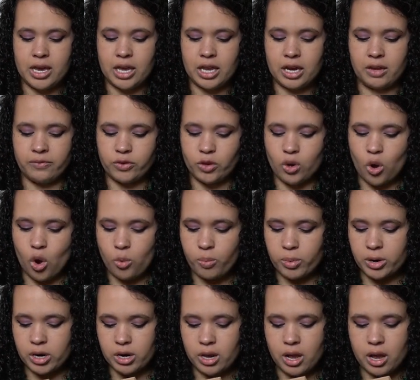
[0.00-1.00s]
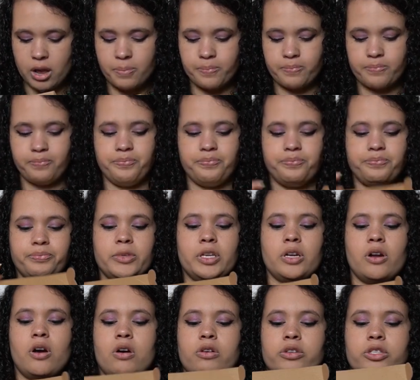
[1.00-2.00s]
And if you open it up,
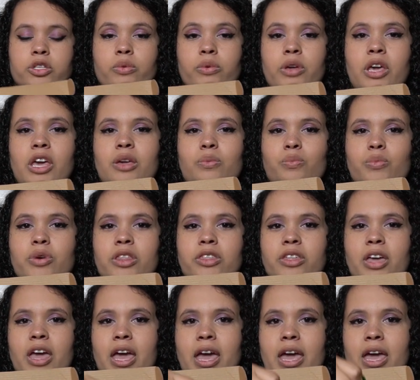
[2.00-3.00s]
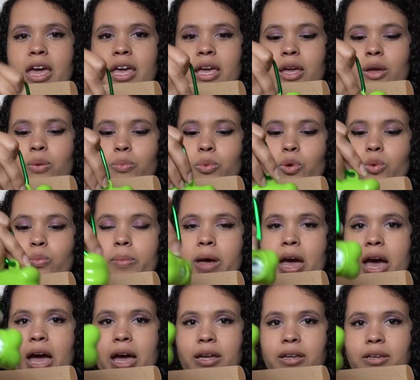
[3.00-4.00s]
it also came with a poop
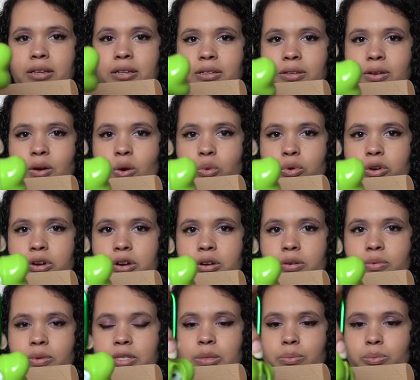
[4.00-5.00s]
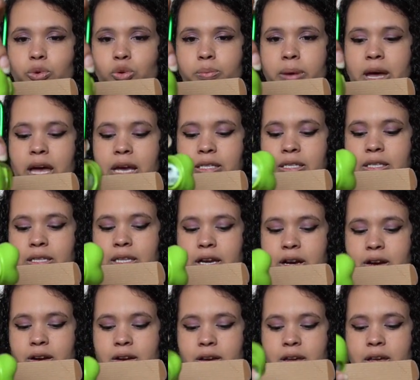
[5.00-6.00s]
bag holder with some poop bags in
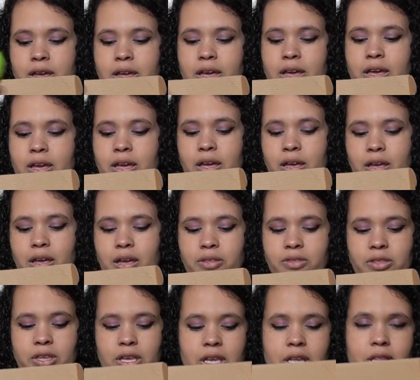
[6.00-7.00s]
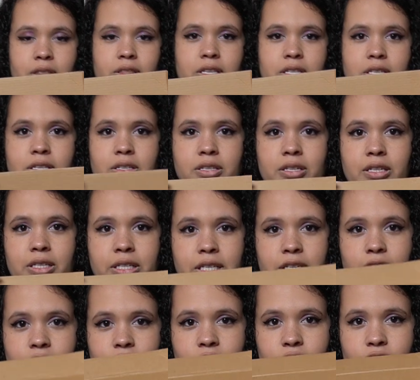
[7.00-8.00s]
there. And then this is the
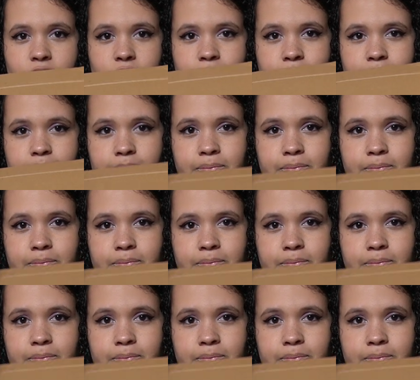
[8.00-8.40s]
leash.